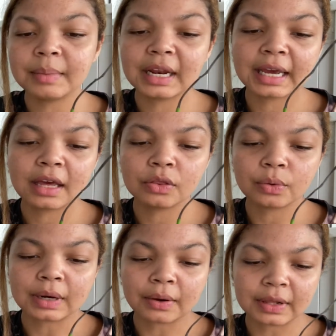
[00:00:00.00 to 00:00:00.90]
I can't throw
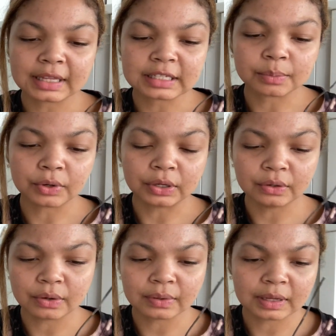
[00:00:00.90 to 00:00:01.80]
it out at this point, you
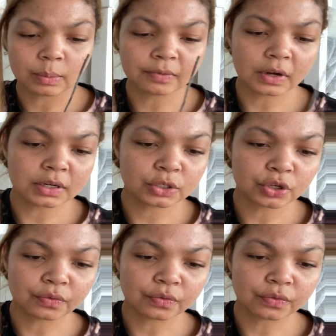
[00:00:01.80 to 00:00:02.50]
know, like we've gone too